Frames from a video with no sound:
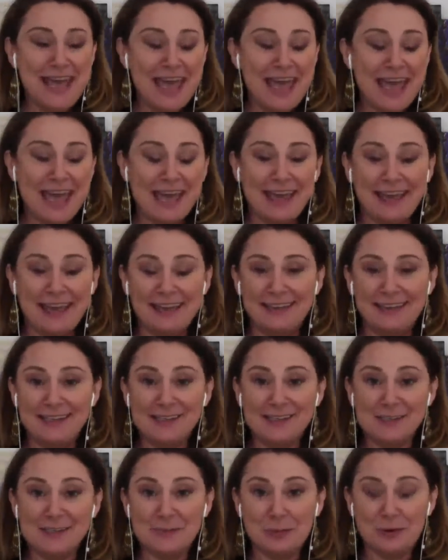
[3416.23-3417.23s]
and let's
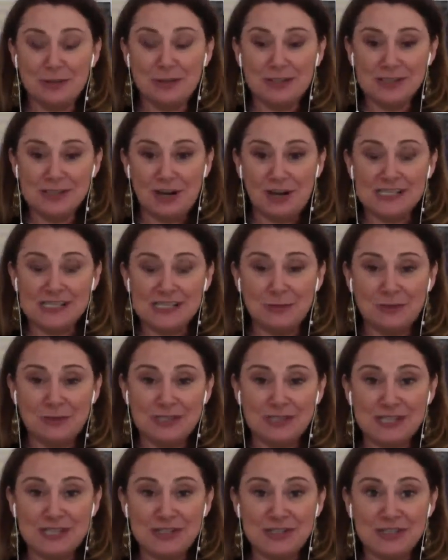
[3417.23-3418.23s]
support this awesome
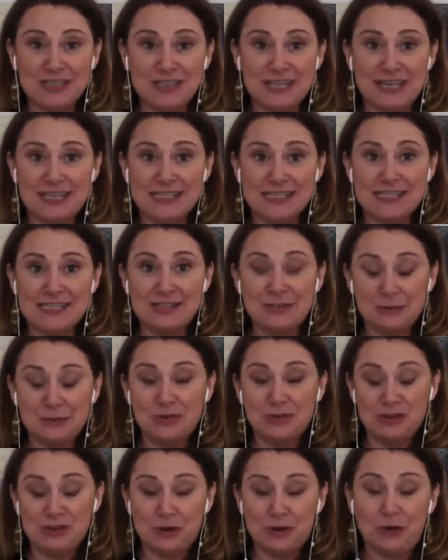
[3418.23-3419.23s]
organization that's doing
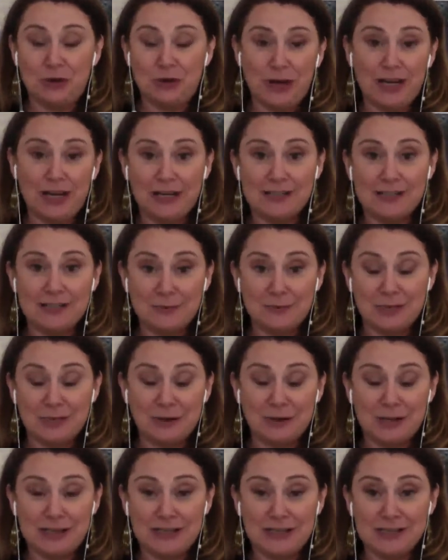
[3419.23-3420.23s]
so many
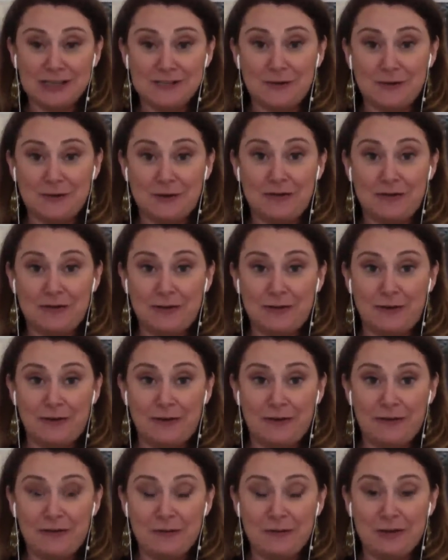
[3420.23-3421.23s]
great things
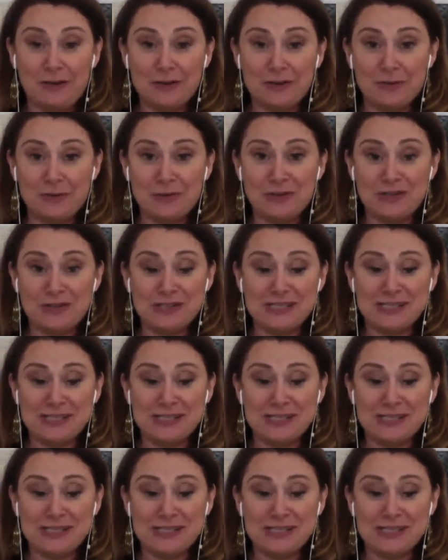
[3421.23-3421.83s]
for female entrepreneurs.